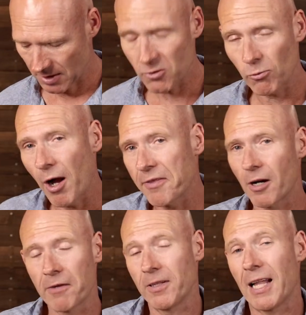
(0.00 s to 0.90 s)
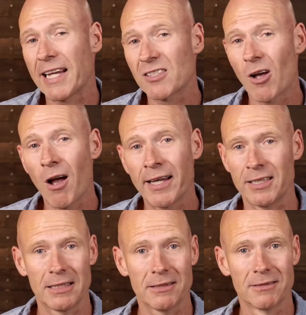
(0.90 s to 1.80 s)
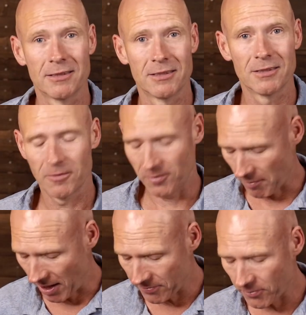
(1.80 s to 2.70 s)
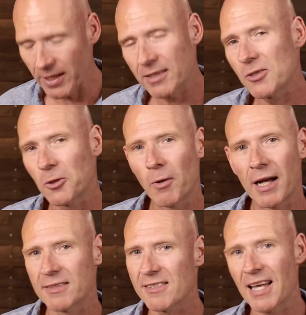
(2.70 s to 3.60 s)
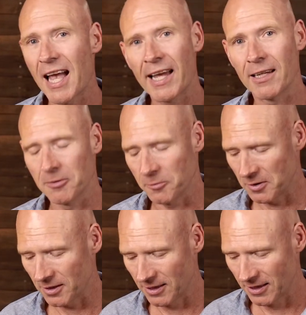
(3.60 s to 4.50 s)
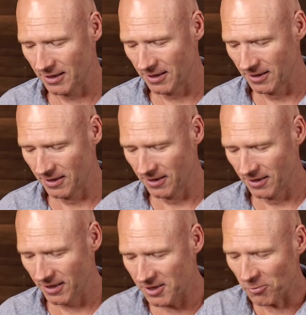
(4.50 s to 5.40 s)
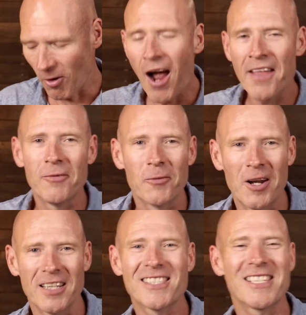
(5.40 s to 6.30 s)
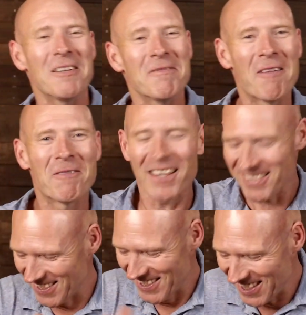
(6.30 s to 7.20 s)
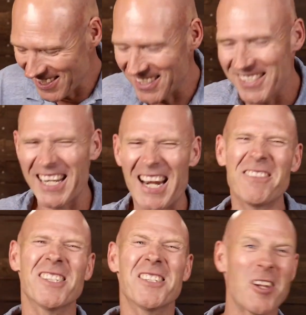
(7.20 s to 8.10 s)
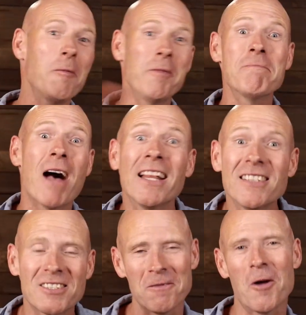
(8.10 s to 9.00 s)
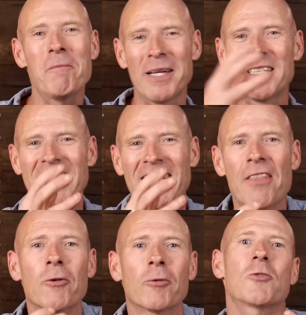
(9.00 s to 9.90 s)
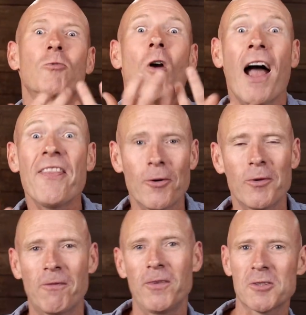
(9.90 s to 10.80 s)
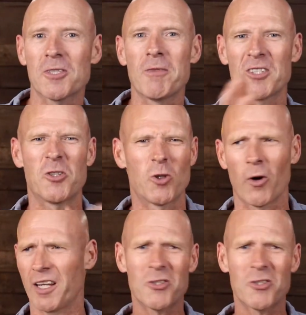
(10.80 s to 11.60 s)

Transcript: It's right that I feel anxiety for my friends who aren't saved. It's right when I see my brothers and sisters again after so many months of not being together. It's right that we feel so much joy.